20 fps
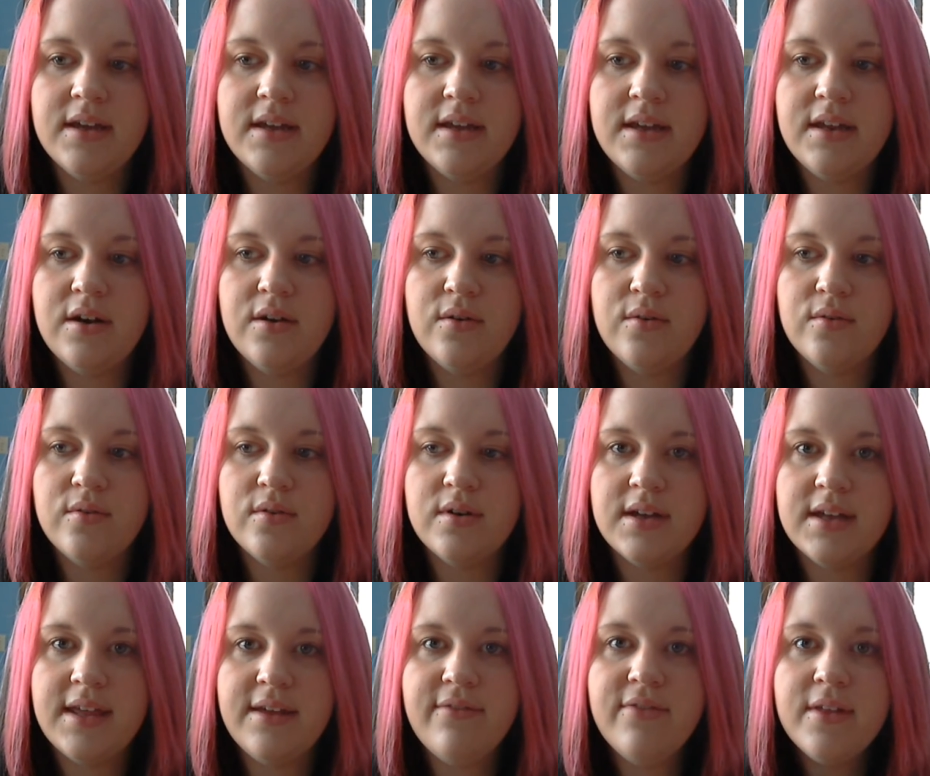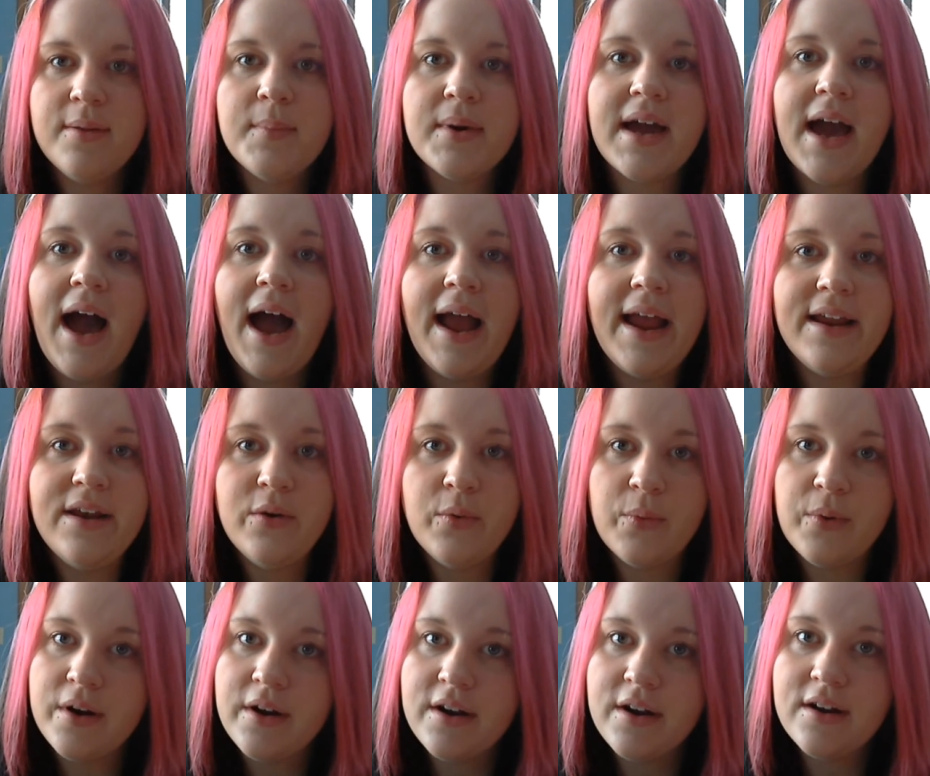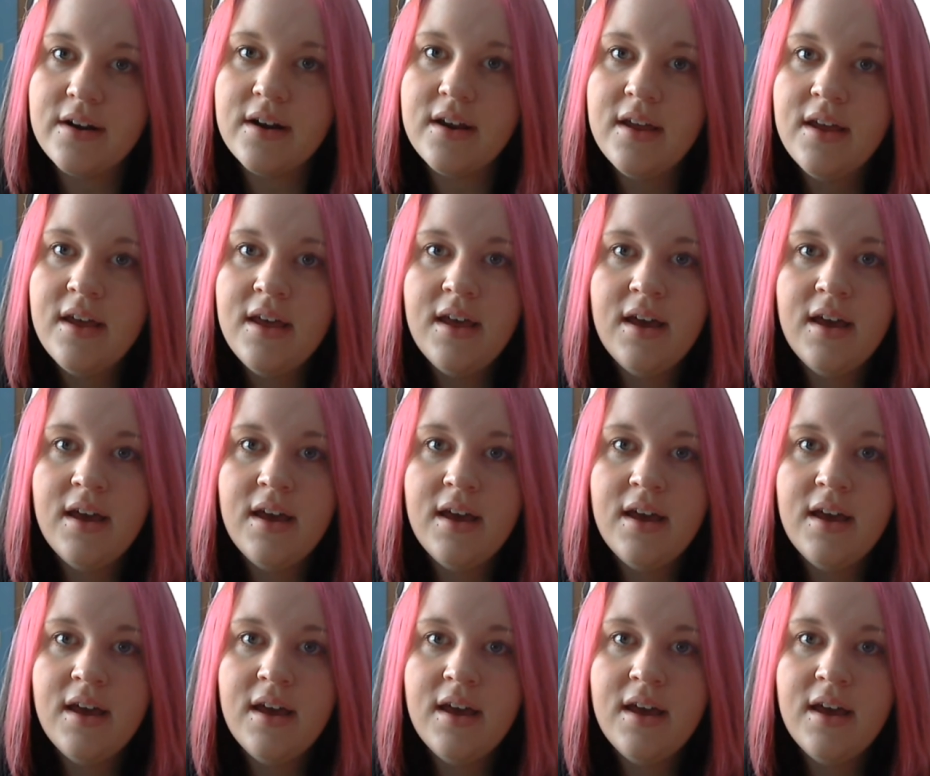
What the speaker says: You know, give them a kind word.